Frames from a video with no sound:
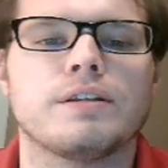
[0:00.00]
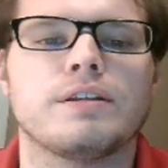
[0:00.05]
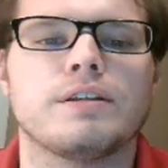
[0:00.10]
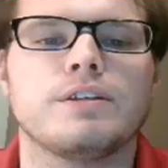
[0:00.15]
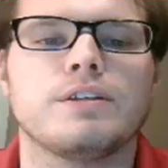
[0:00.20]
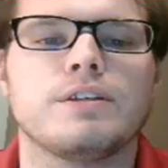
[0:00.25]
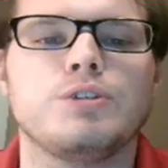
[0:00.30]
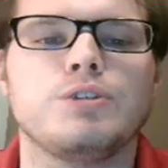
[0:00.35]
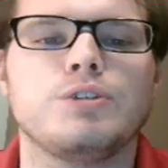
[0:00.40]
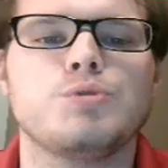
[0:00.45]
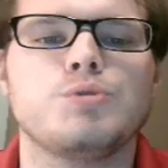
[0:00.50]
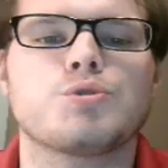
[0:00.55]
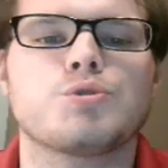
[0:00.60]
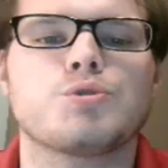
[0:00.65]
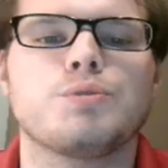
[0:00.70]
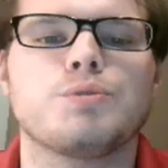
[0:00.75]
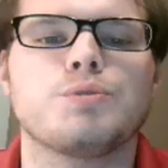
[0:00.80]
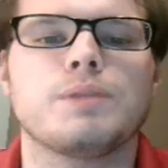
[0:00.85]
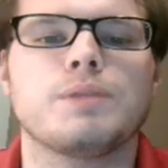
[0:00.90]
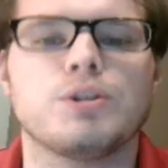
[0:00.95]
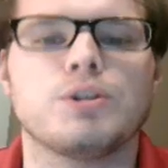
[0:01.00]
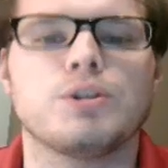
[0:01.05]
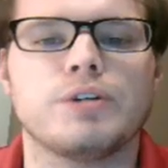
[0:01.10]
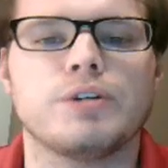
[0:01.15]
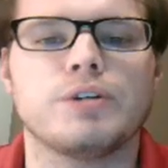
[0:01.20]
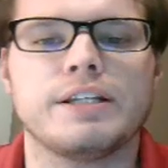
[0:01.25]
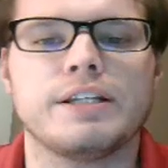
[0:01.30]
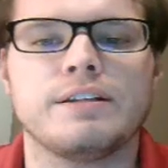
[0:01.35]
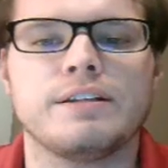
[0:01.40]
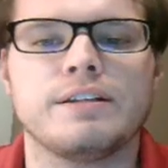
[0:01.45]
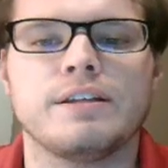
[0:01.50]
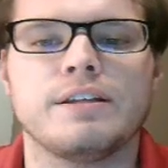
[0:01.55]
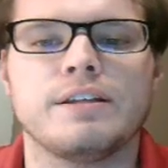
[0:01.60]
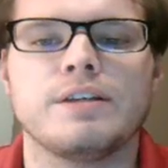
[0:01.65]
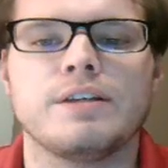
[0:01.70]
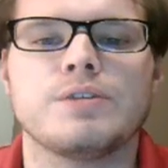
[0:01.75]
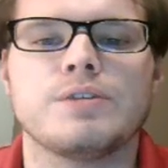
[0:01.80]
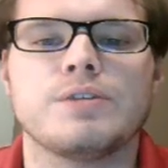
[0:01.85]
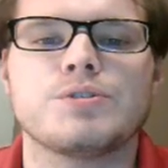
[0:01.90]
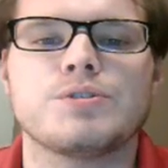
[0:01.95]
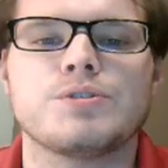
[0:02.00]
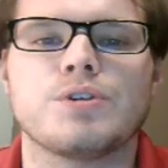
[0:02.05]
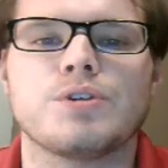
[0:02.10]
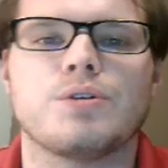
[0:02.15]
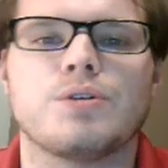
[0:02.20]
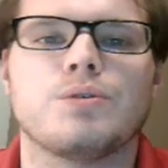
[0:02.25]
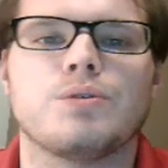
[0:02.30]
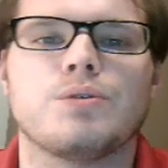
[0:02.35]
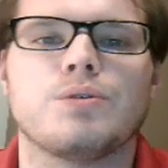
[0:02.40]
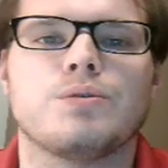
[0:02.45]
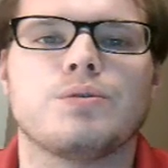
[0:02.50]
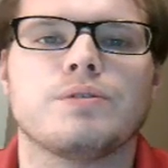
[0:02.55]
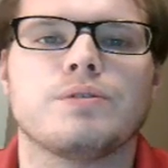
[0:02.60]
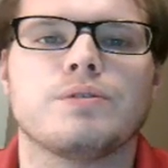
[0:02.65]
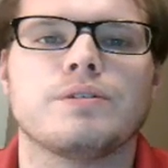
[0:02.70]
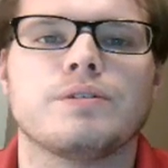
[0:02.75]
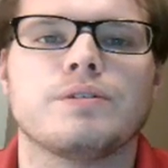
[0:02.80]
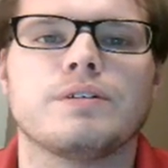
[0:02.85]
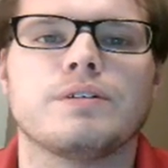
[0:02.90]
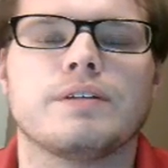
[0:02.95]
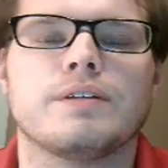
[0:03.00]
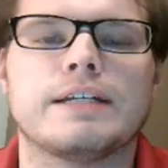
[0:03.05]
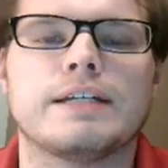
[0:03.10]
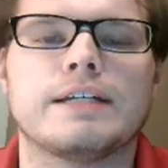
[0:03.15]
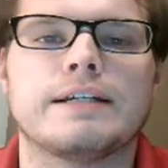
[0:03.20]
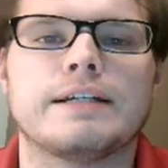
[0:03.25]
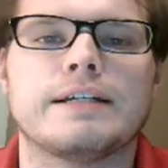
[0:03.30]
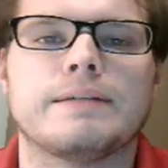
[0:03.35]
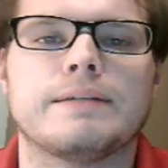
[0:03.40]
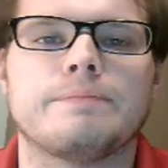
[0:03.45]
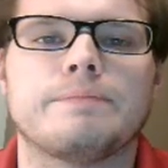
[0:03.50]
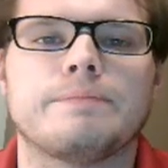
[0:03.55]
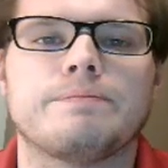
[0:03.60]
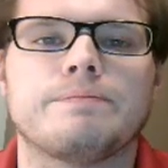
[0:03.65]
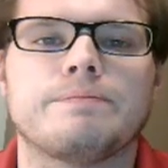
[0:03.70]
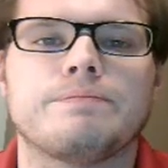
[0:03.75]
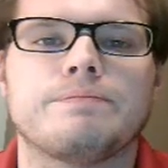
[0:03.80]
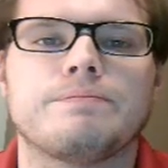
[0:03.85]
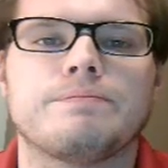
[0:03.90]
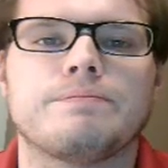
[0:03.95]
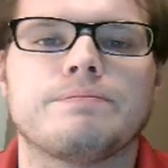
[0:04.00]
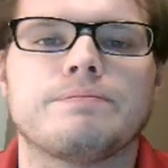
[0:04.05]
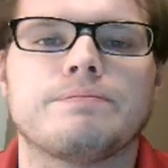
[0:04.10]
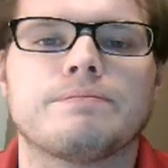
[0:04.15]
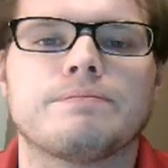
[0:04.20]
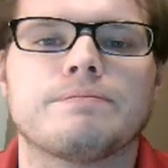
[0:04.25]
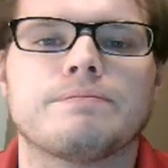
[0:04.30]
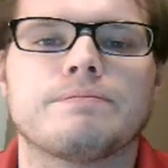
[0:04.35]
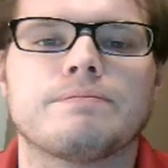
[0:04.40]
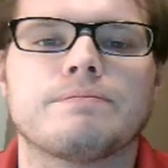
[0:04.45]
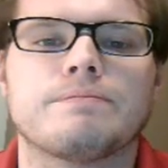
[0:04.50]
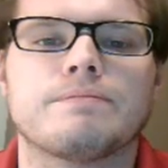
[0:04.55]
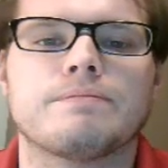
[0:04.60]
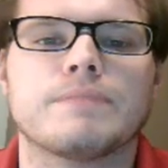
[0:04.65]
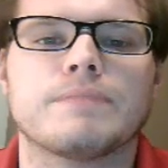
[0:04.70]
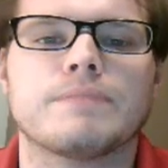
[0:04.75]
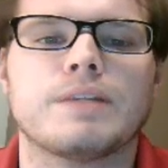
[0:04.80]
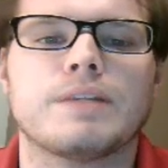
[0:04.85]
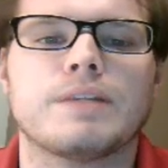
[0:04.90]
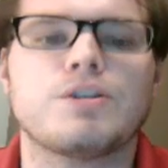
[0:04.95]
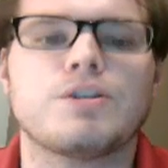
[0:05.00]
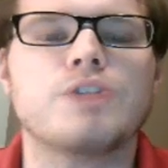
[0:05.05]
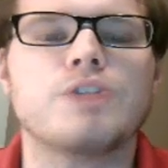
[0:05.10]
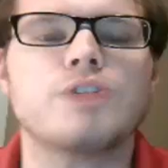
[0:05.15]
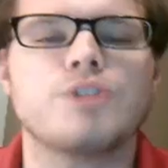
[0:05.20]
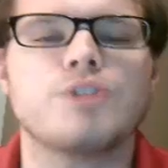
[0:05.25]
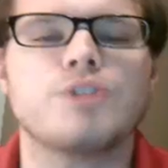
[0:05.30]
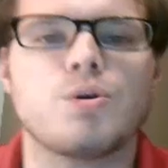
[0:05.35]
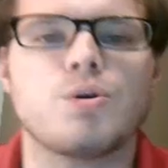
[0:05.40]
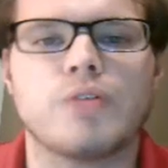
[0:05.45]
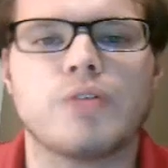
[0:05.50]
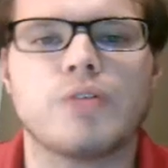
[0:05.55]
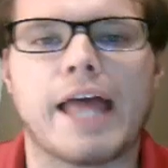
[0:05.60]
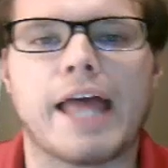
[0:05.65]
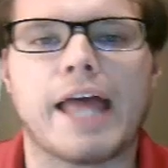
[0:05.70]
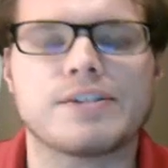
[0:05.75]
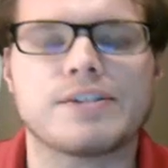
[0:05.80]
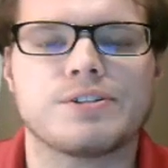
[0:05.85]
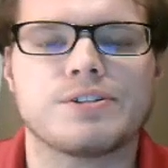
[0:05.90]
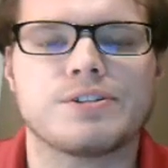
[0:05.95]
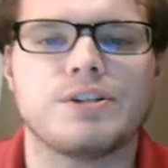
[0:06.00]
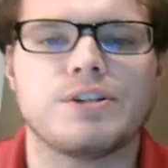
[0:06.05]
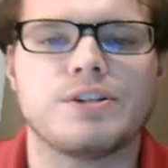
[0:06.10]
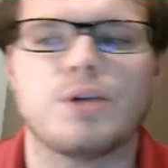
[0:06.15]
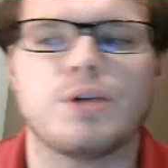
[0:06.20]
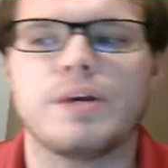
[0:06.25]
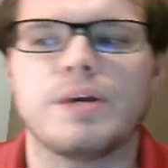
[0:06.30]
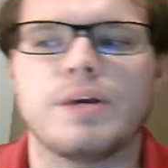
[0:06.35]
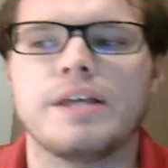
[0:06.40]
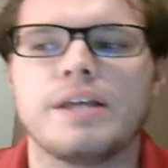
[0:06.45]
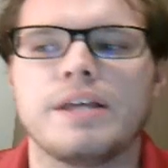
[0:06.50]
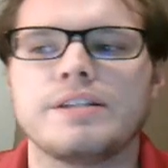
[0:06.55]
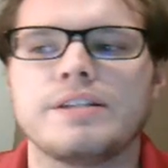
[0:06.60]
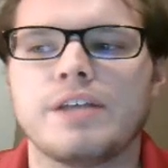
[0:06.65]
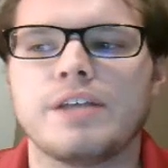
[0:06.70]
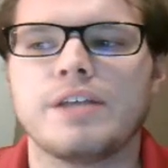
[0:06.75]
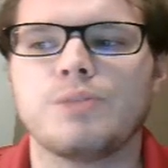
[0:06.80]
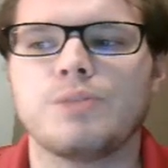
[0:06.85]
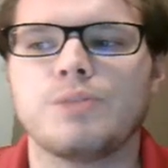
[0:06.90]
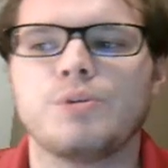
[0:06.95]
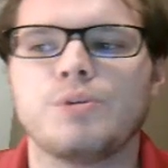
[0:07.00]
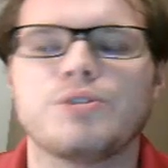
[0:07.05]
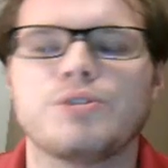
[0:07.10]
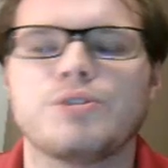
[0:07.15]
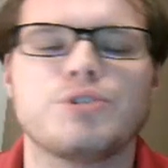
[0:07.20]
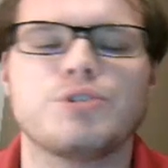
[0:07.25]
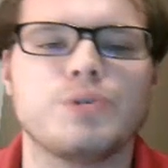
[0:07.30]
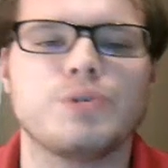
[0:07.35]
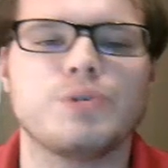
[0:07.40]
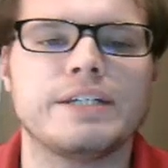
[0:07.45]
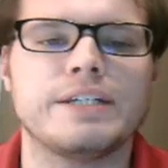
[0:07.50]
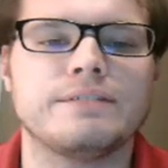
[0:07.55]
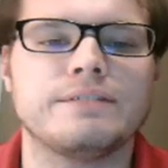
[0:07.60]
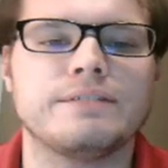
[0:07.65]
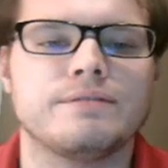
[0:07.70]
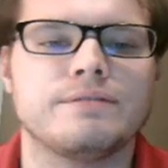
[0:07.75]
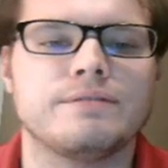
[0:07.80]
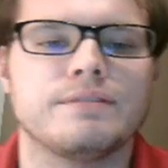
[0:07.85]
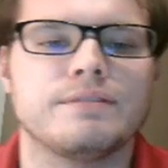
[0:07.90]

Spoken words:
use group alerting. So talk to the whole class, you know, tell them what they're doing,